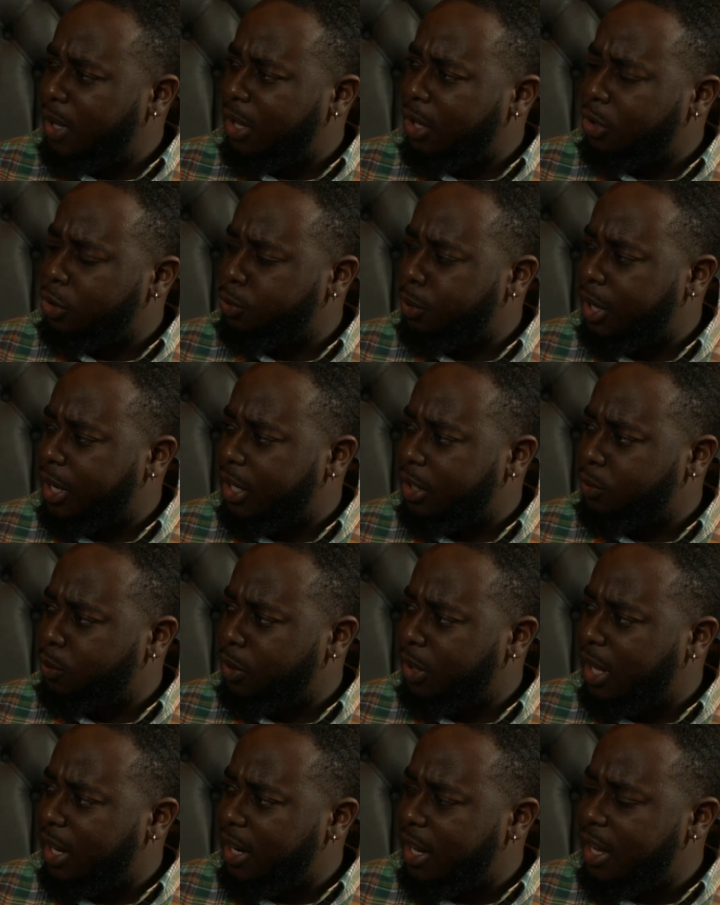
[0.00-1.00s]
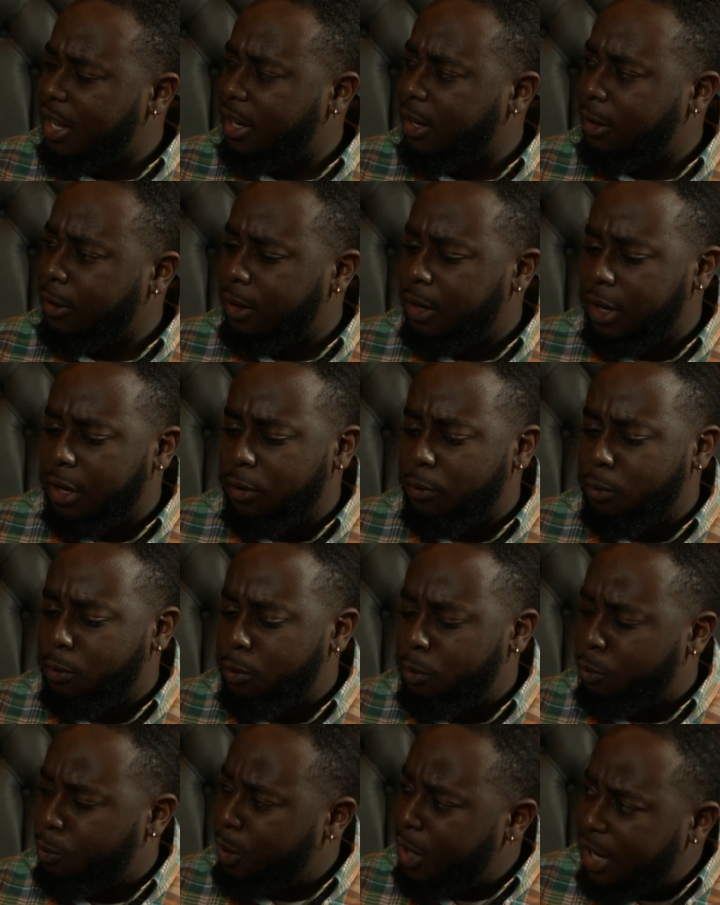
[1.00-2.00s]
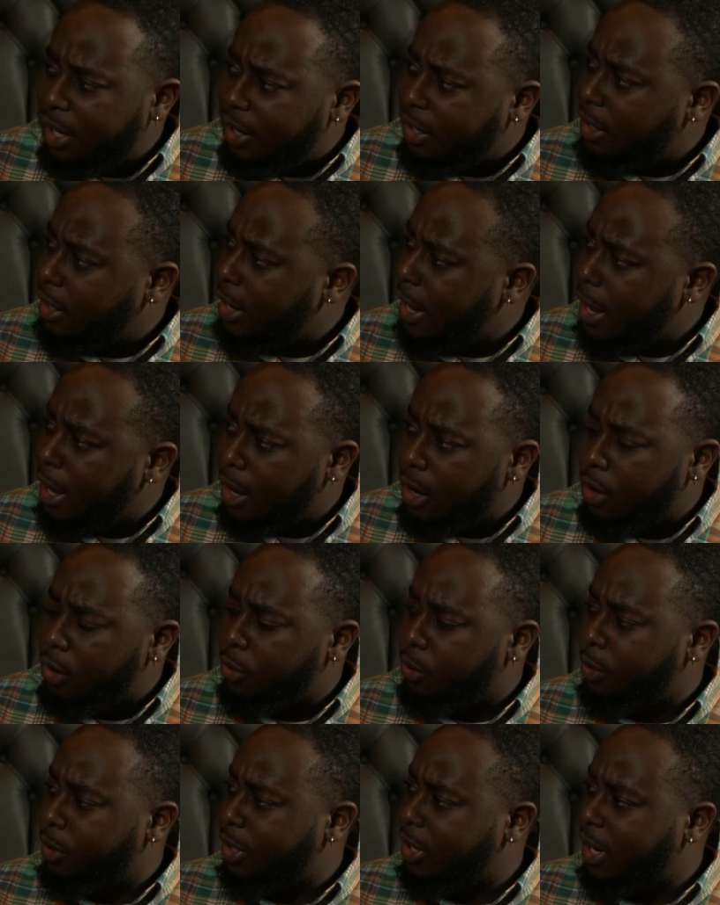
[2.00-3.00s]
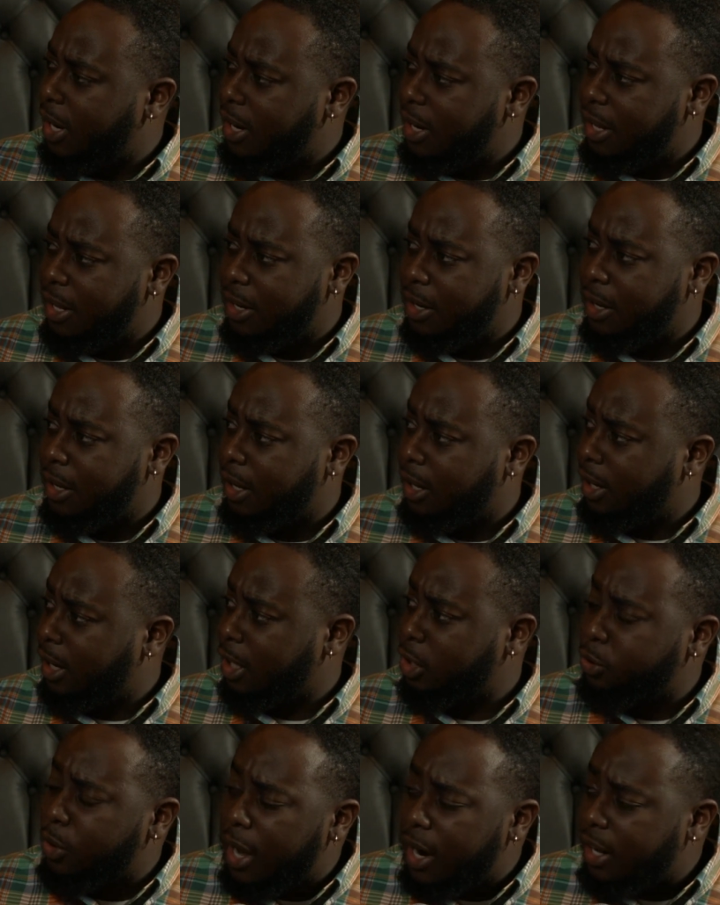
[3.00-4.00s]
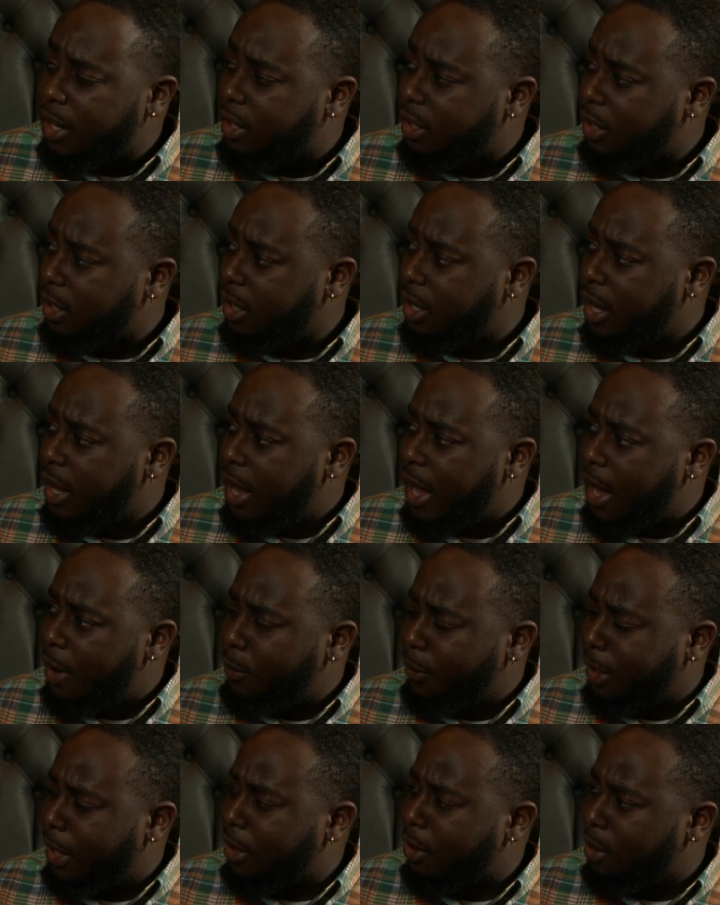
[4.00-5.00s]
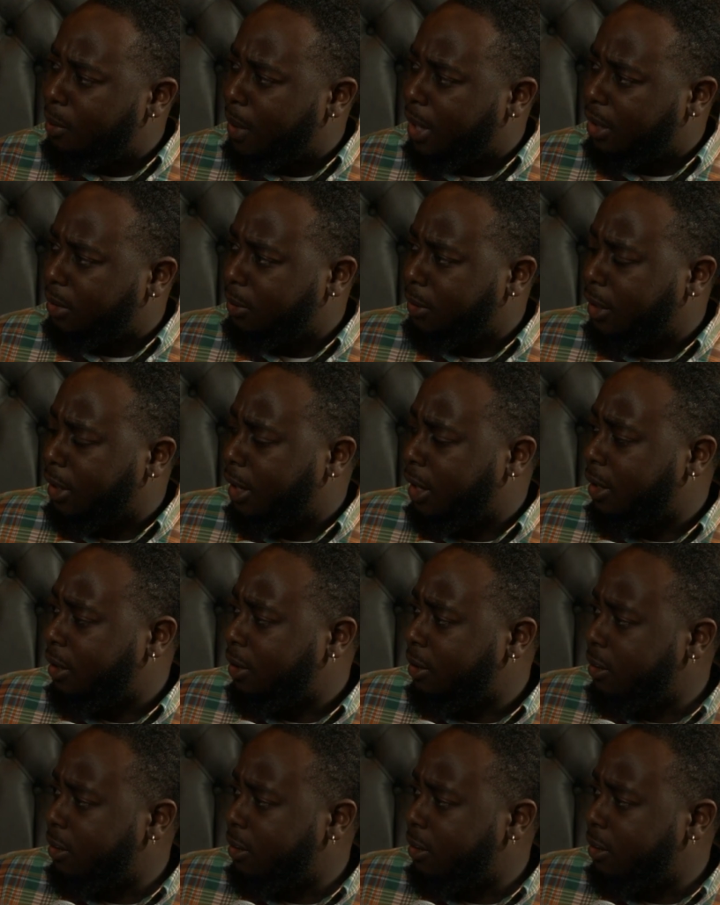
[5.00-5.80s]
those records? Would they need it written out, or do they need it electronically? How would they go about that?